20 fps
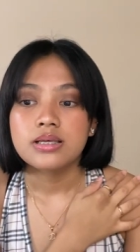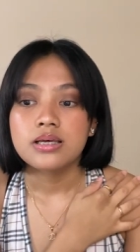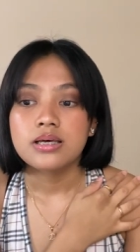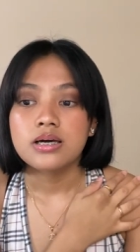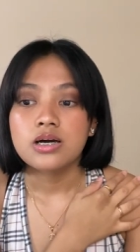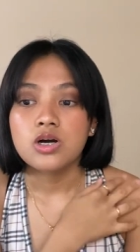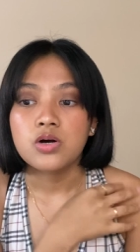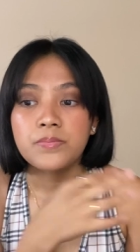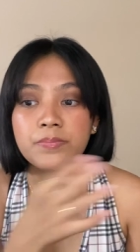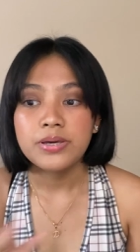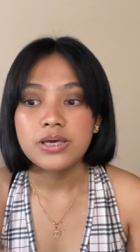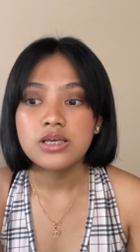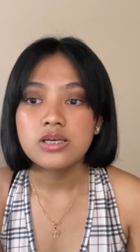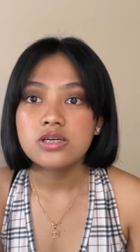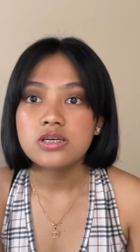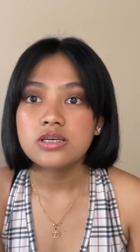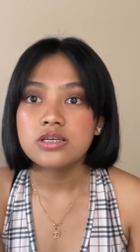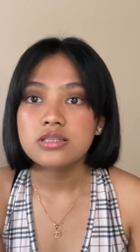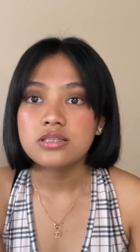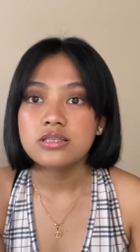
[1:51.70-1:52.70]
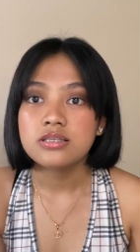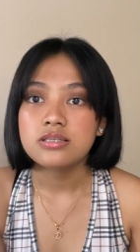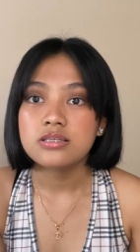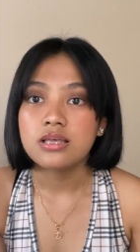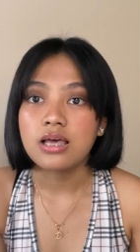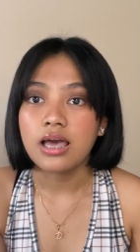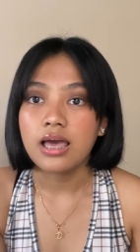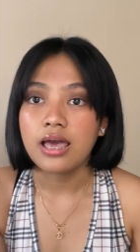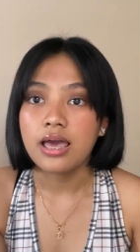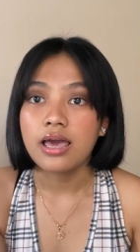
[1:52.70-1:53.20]
opinions
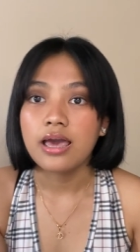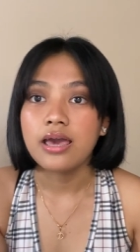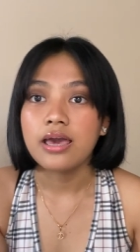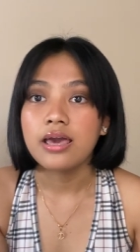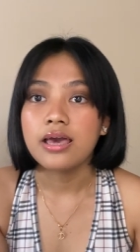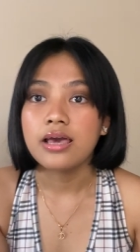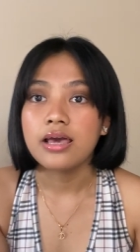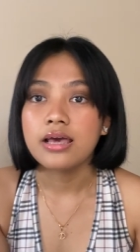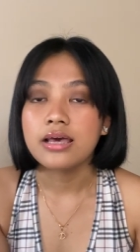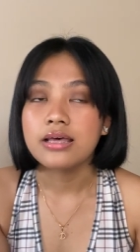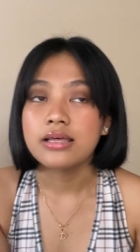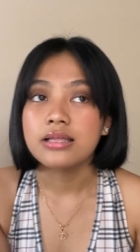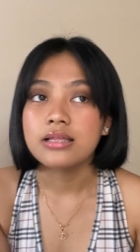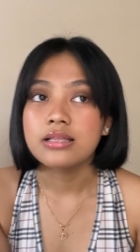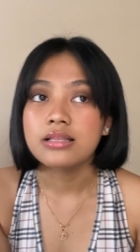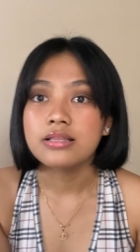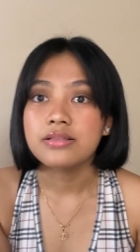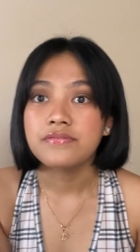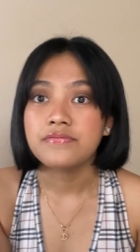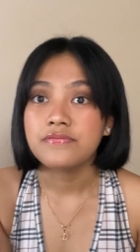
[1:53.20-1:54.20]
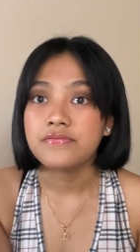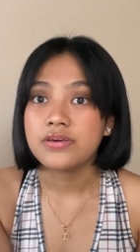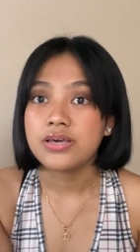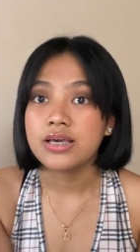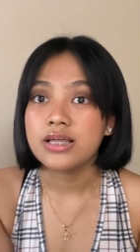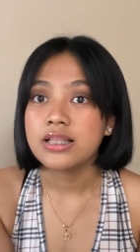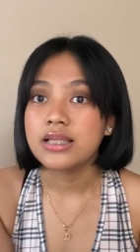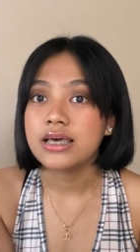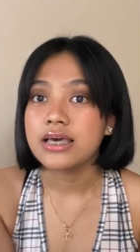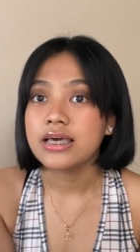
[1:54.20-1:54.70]
and
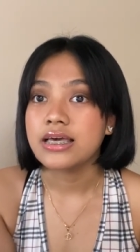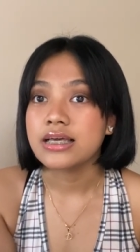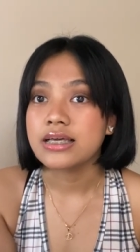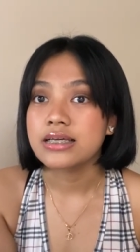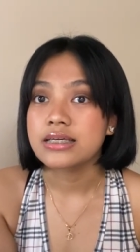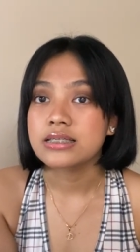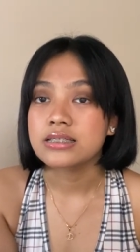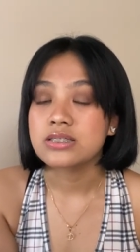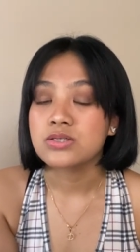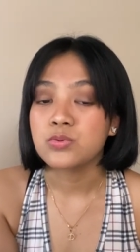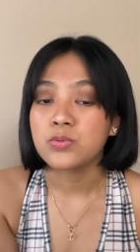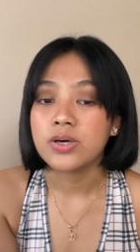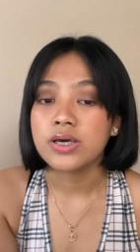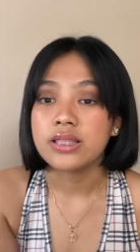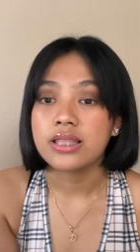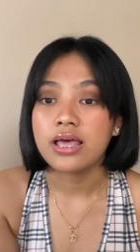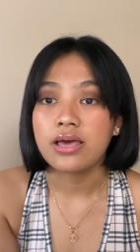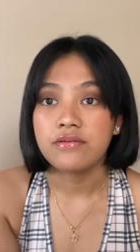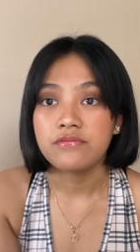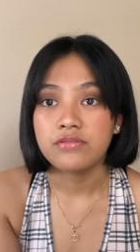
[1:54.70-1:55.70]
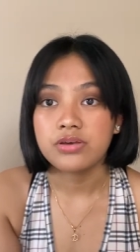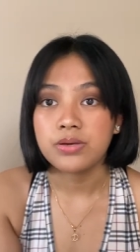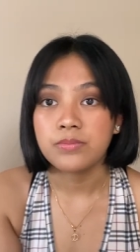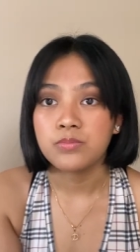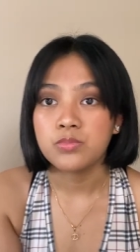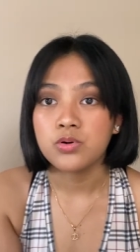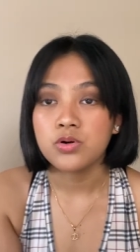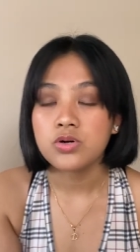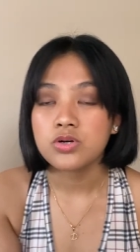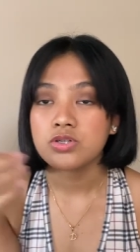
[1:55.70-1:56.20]
feelings with every
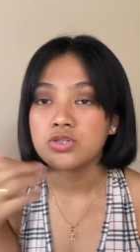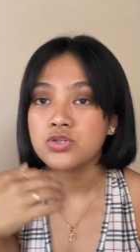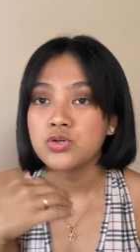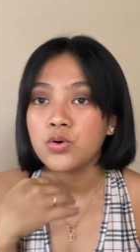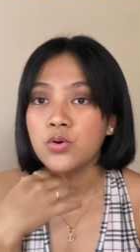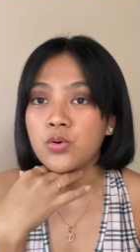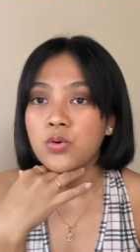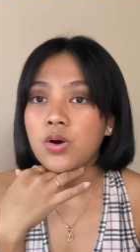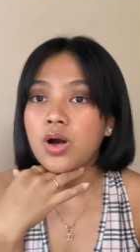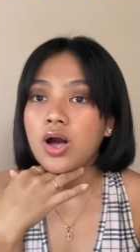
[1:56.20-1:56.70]
book. So